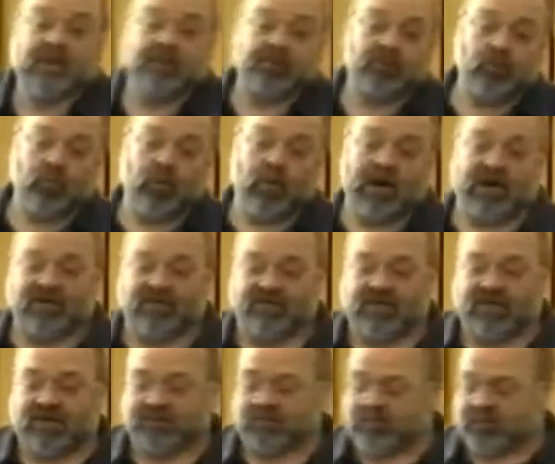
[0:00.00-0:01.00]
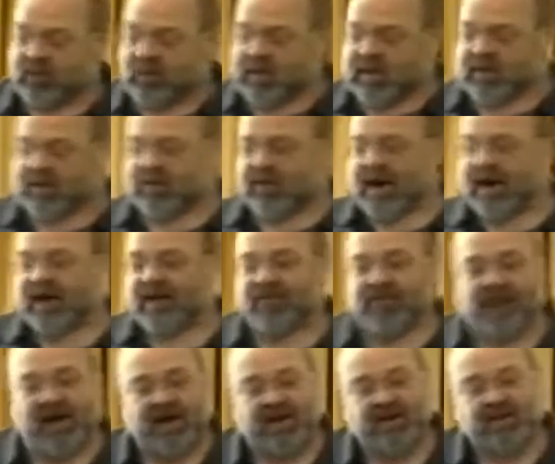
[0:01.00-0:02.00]
One of the great
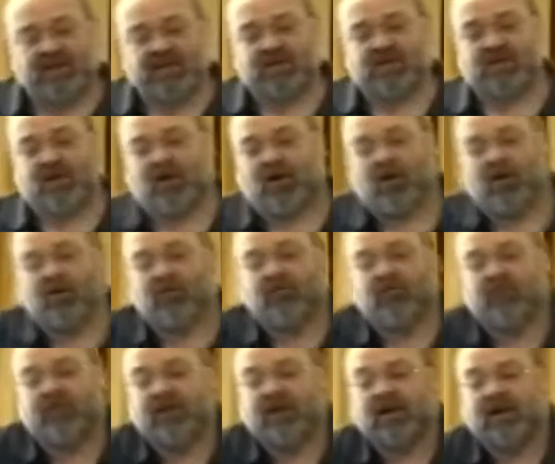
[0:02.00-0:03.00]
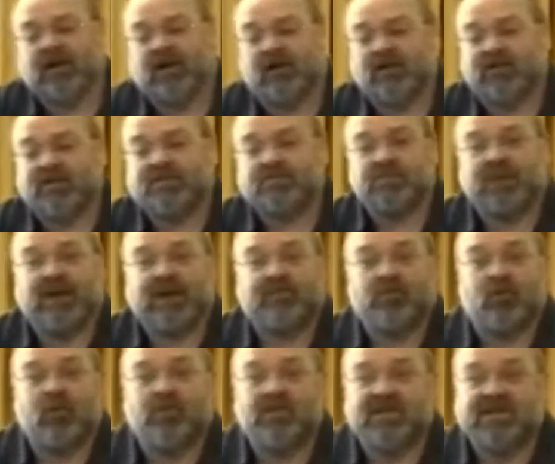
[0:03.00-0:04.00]
advantages of this
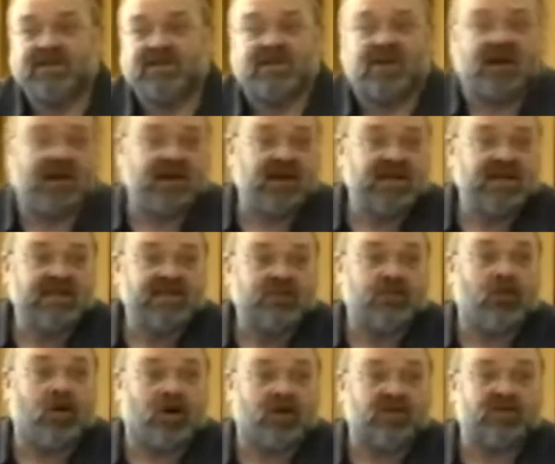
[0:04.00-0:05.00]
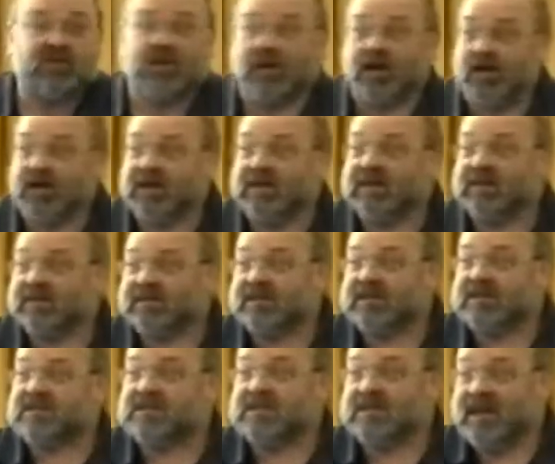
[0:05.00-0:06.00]
platform is that it is rock solid. It
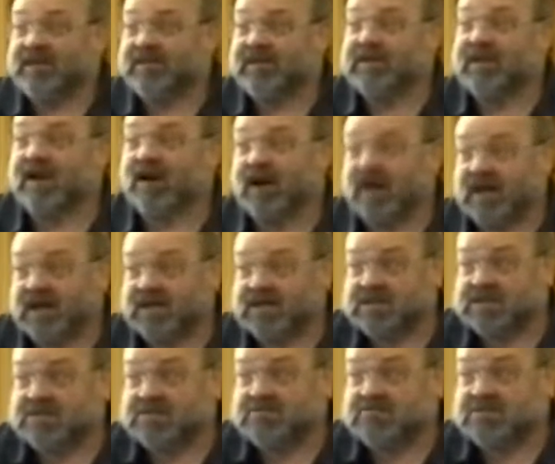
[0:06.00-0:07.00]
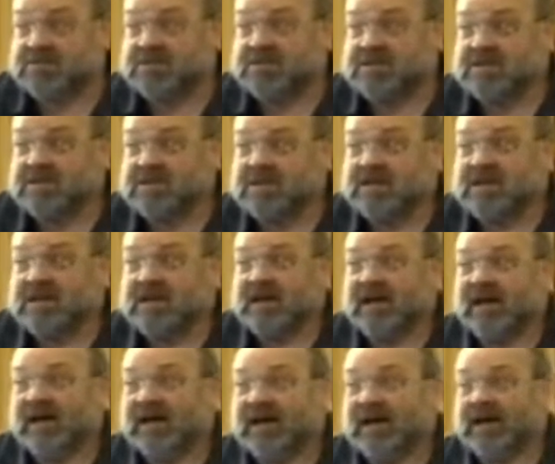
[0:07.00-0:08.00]
just never dies.
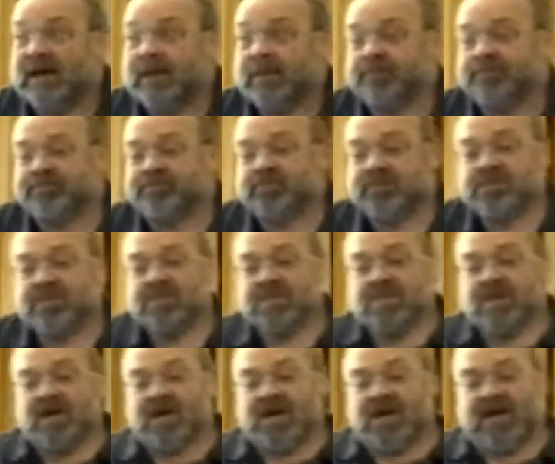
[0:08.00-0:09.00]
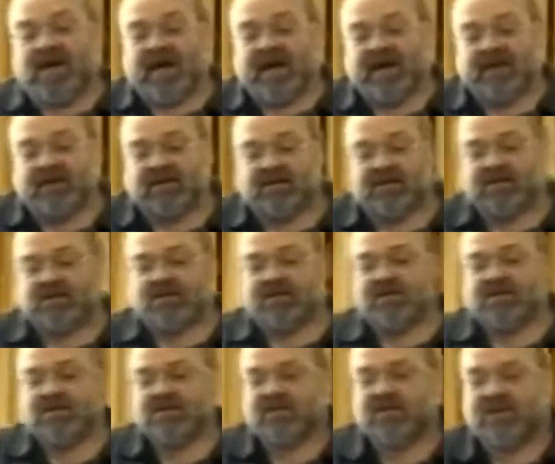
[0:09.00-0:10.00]
And
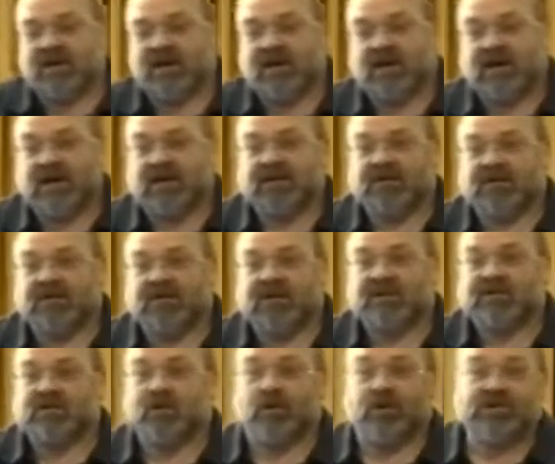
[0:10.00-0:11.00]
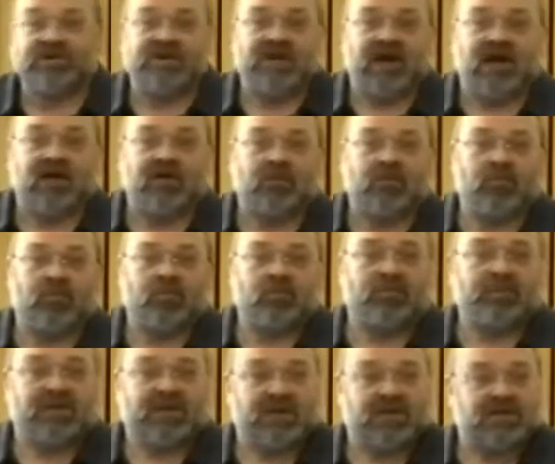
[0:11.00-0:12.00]
it's also,
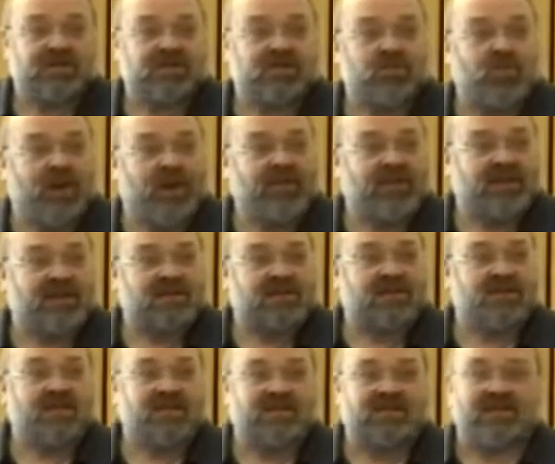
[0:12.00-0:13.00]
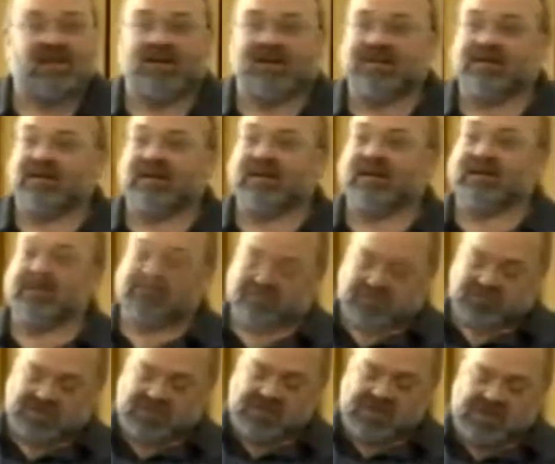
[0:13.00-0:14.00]
because it's one that is that
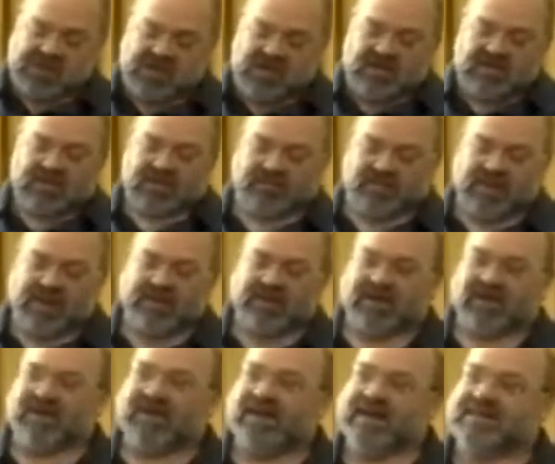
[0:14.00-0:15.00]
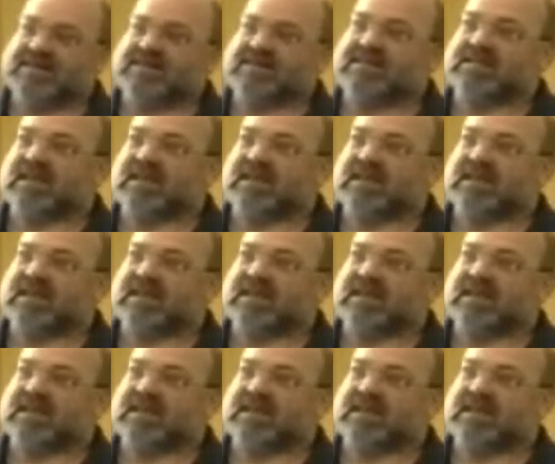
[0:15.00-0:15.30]
people are less